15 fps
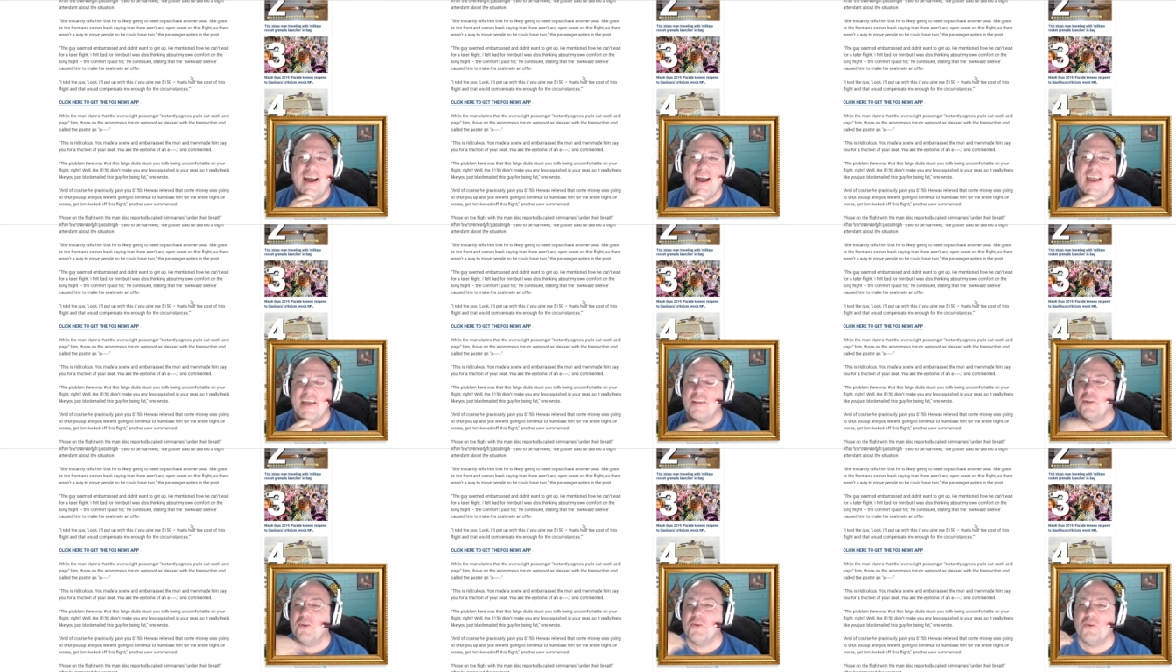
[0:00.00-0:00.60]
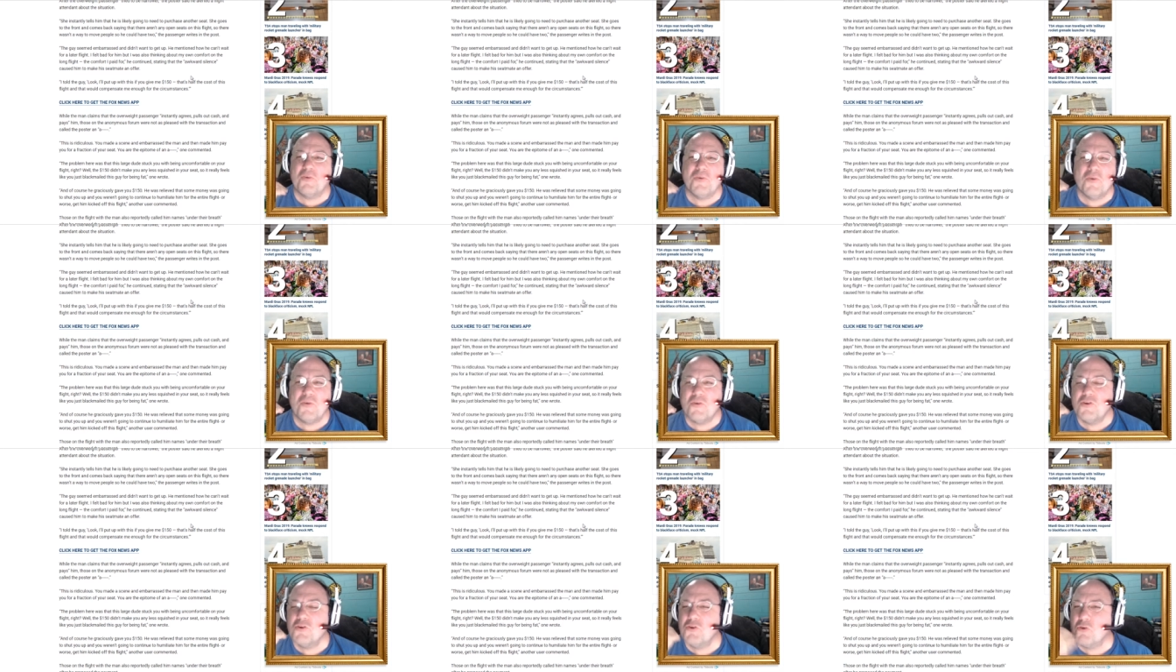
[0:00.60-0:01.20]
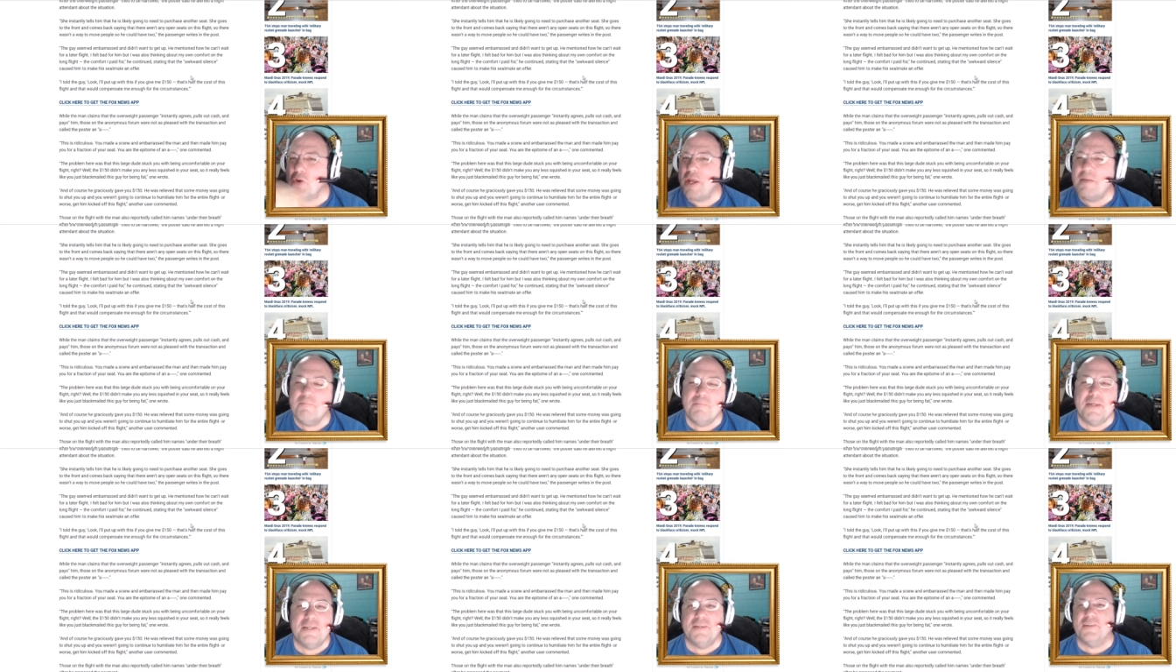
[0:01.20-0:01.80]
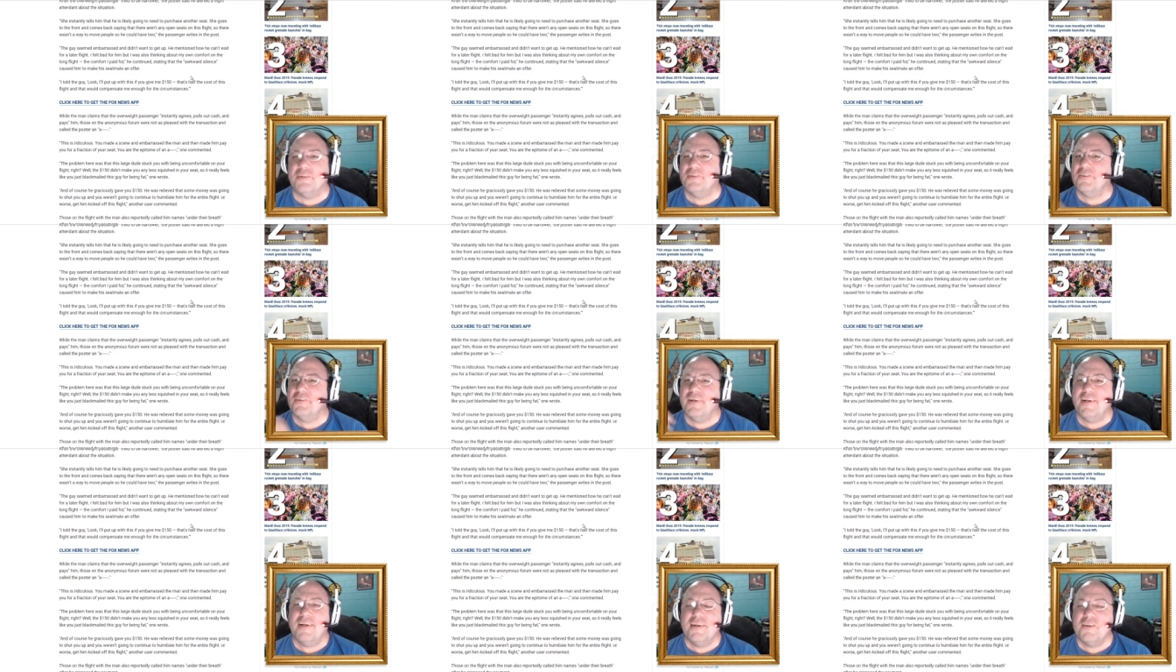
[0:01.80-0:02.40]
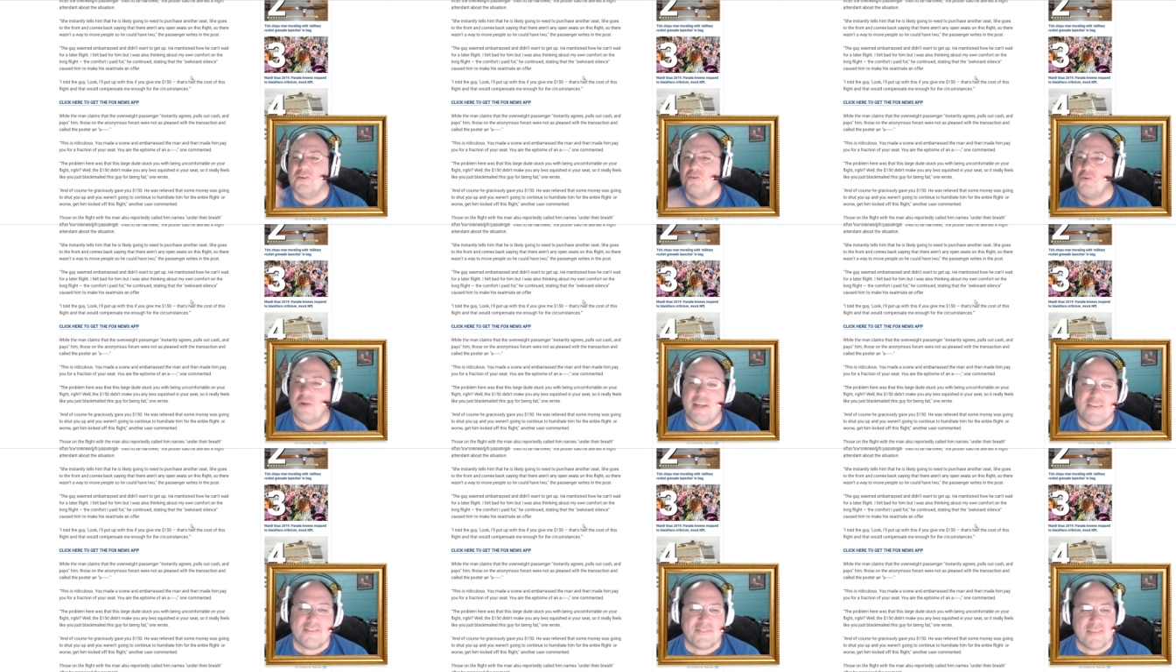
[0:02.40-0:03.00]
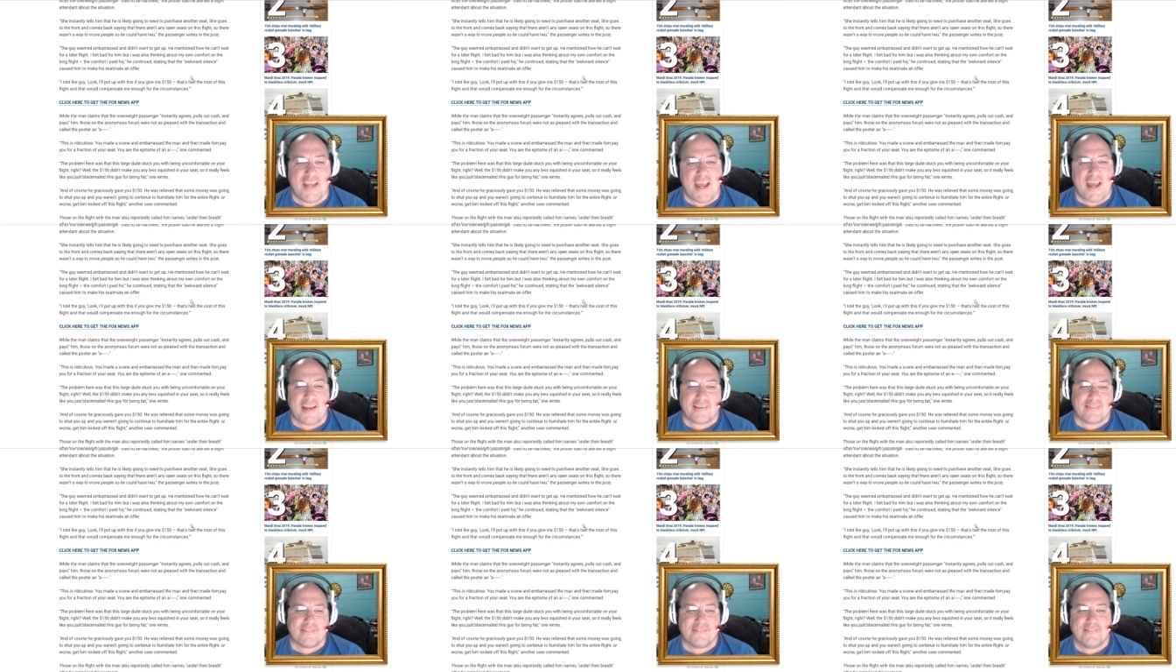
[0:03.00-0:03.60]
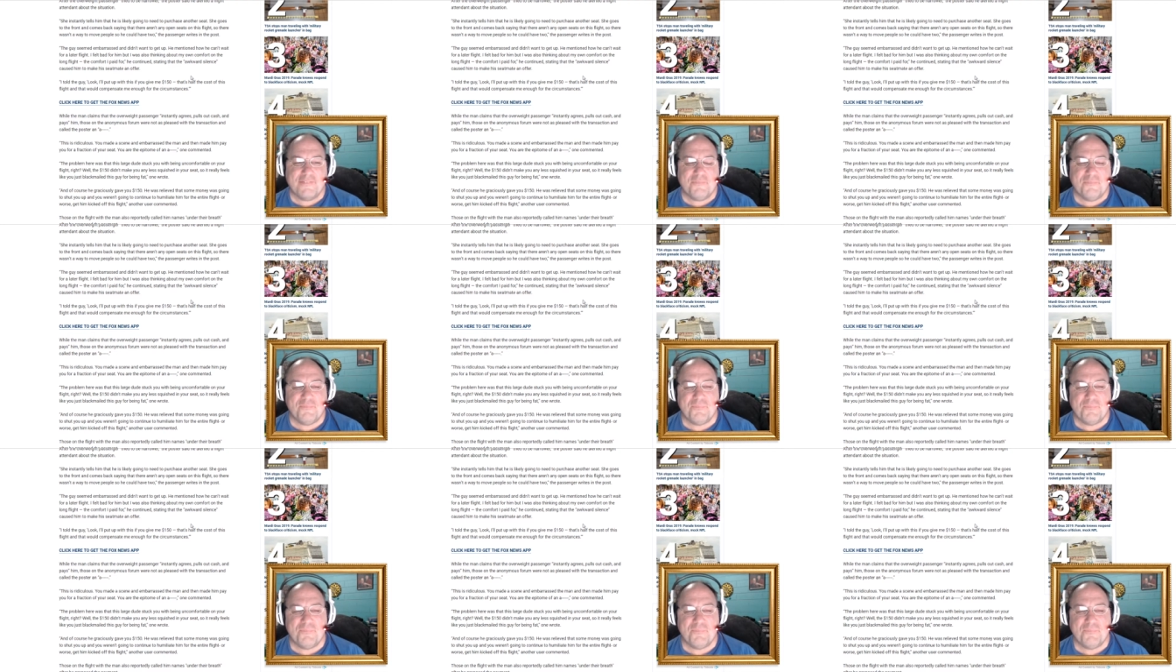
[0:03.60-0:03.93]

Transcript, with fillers: I had a great meal, great snacks.